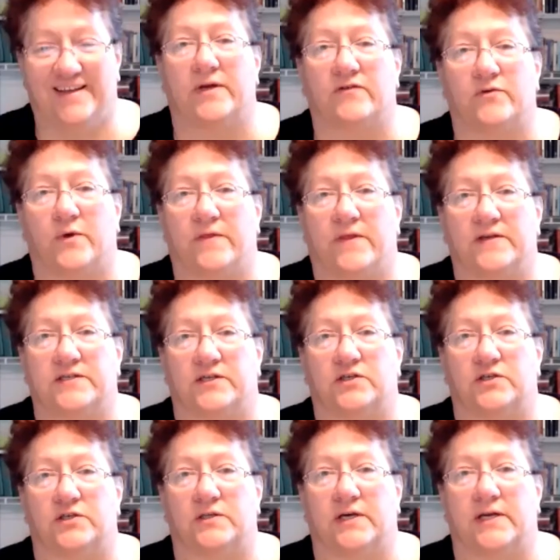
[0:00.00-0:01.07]
everyone thinks they're
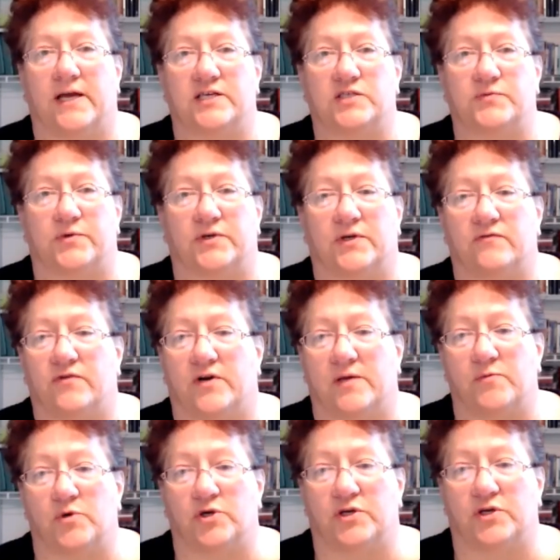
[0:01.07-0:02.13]
currently an expert on Freddie
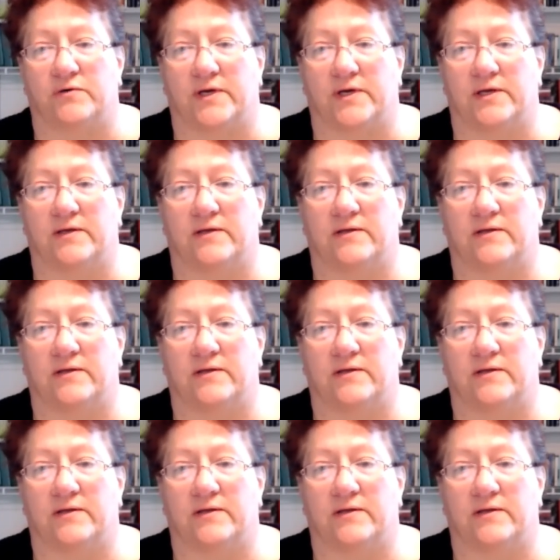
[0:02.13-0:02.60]
Mercury.